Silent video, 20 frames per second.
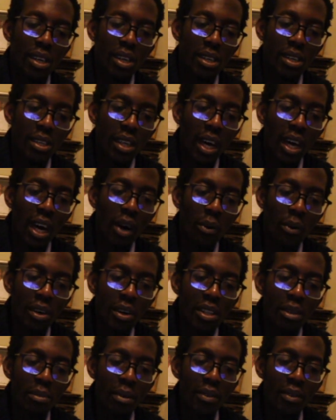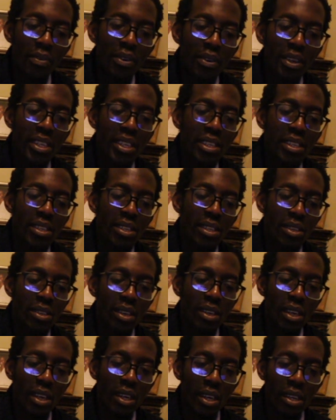Yeah, we're the motherfucking
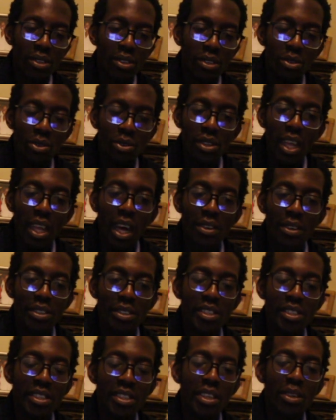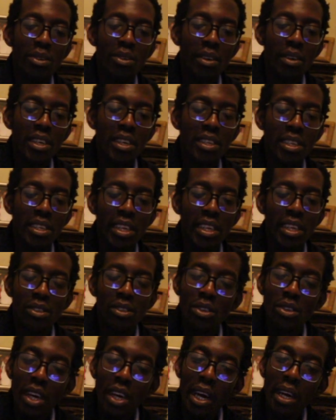2000 generation. Like, do
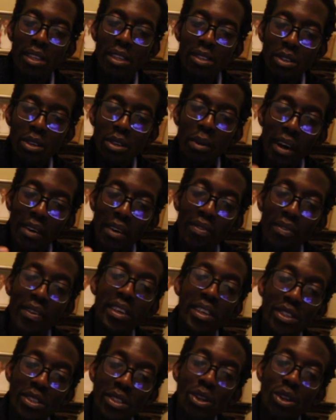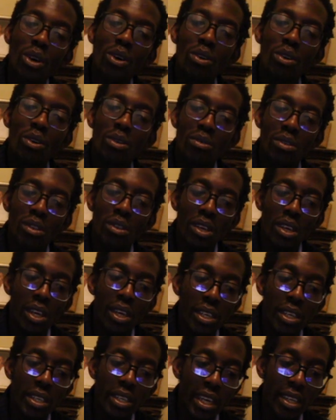you motherfuckers know
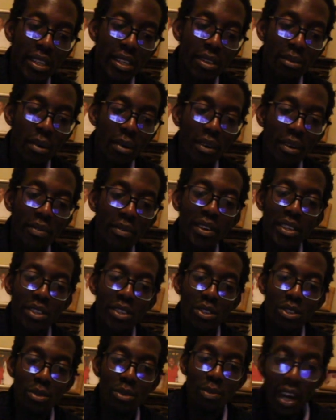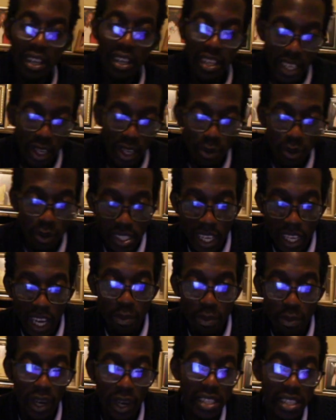that motherfuckers used to be out here with
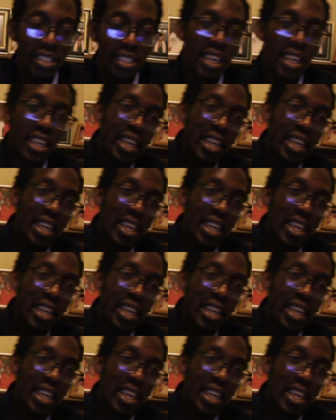typewriters, and